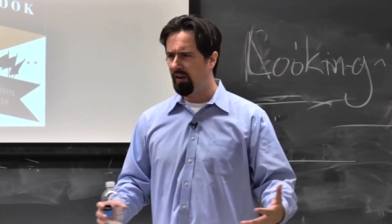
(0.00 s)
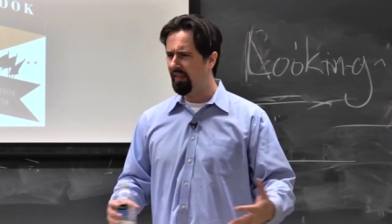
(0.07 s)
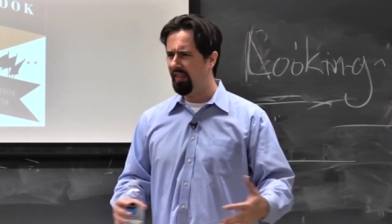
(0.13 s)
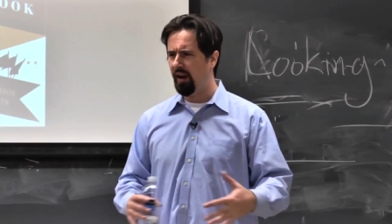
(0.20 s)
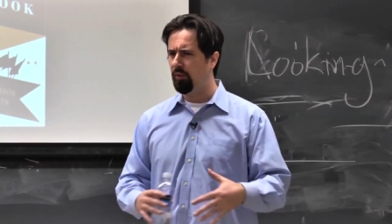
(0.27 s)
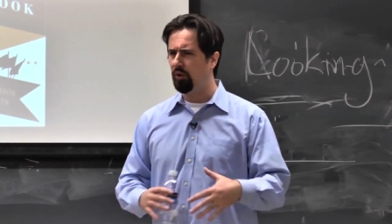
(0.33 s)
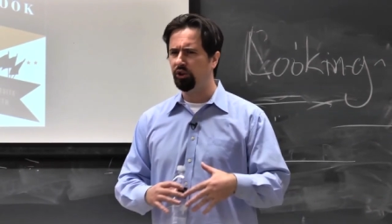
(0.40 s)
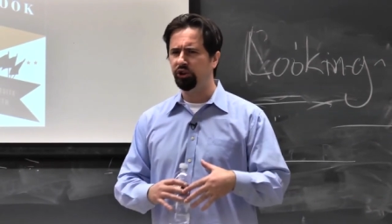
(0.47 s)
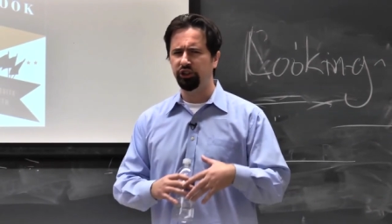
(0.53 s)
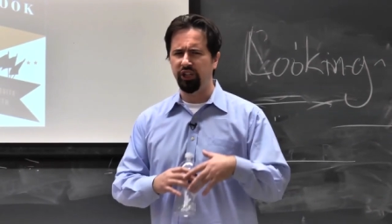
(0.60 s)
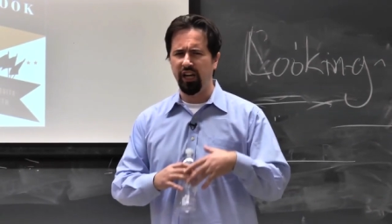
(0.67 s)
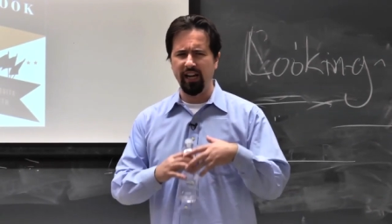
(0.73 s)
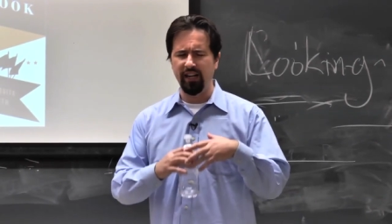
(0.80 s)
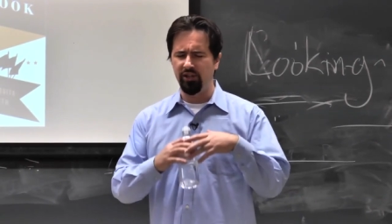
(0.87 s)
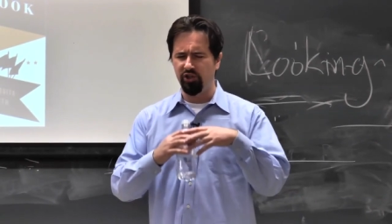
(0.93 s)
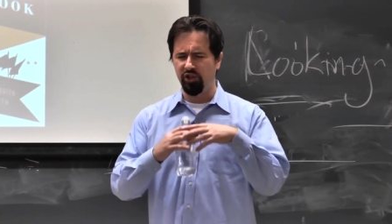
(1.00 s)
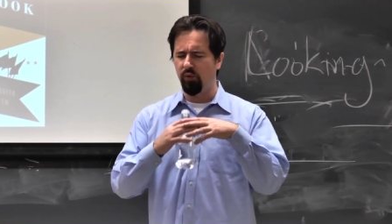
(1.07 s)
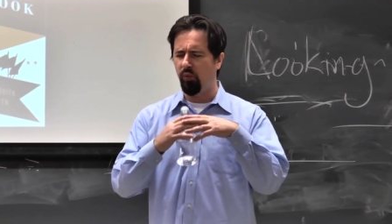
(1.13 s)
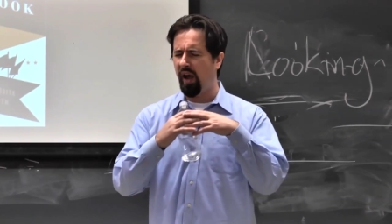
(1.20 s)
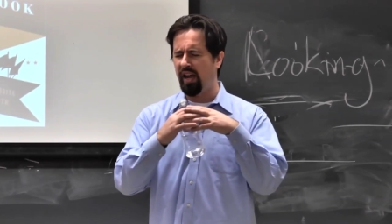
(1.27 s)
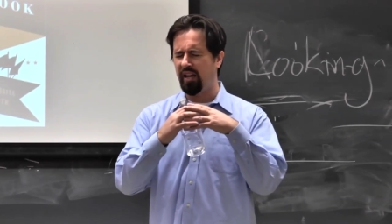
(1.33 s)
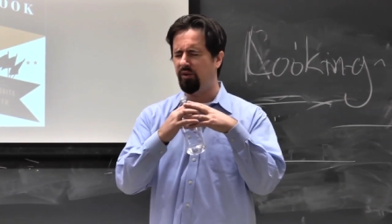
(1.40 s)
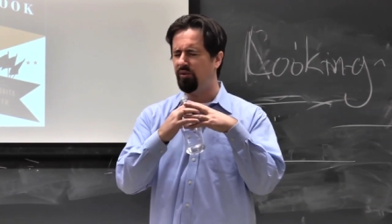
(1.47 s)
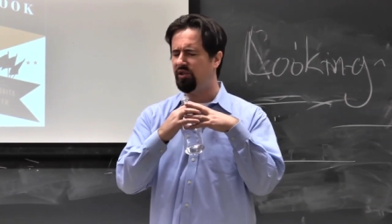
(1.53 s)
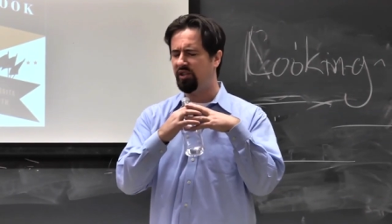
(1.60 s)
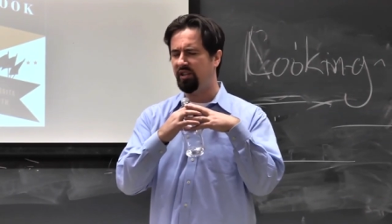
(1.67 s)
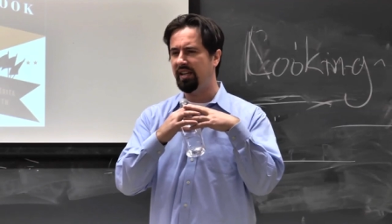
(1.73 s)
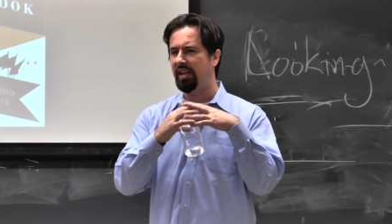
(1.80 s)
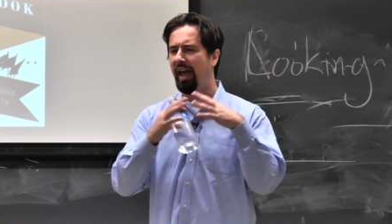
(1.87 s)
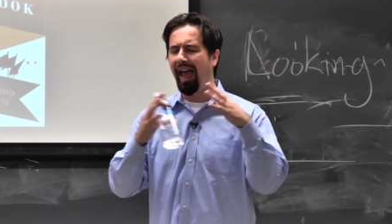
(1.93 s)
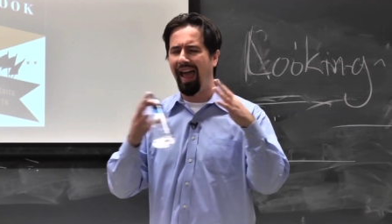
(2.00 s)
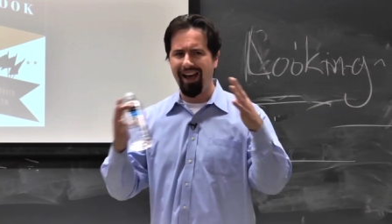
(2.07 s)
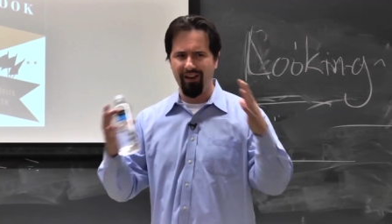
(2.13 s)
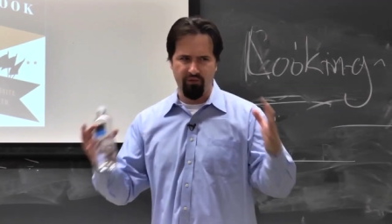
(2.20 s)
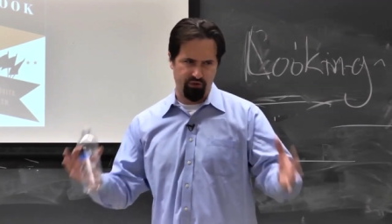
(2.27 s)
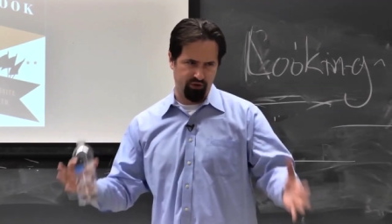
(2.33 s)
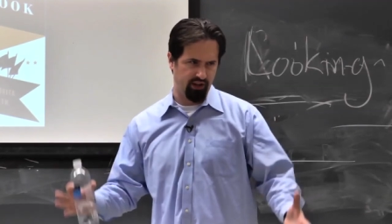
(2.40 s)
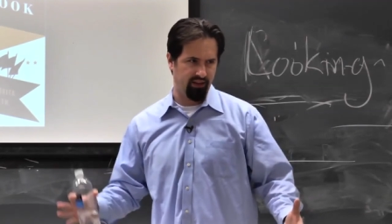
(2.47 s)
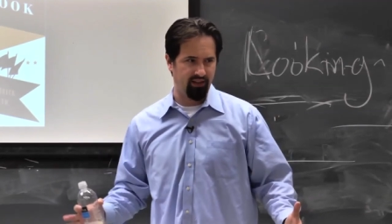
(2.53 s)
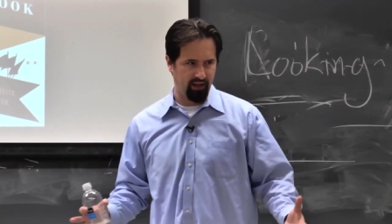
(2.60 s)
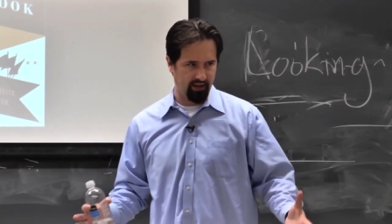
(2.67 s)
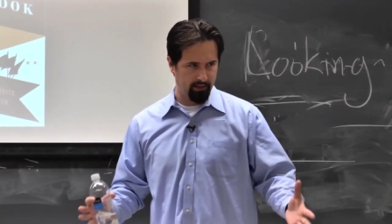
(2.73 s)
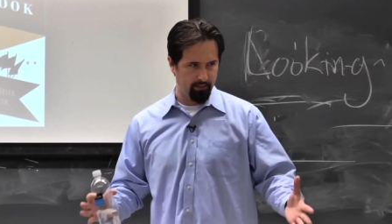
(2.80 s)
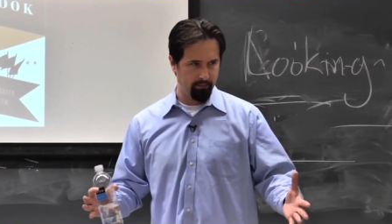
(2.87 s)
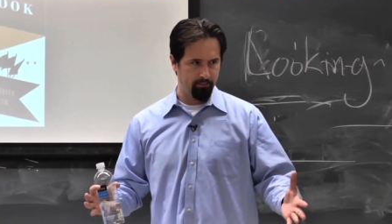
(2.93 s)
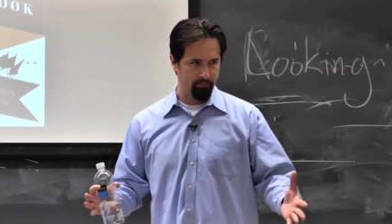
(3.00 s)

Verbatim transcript: They will change the way you see everything.